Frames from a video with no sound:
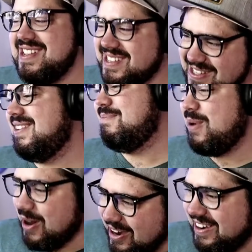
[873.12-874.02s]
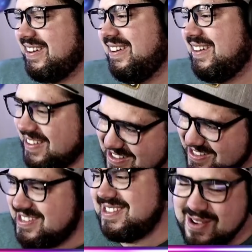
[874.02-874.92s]
this part. It's
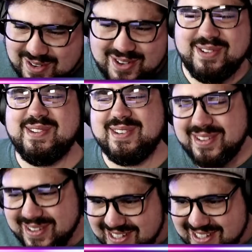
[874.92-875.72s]
so cool.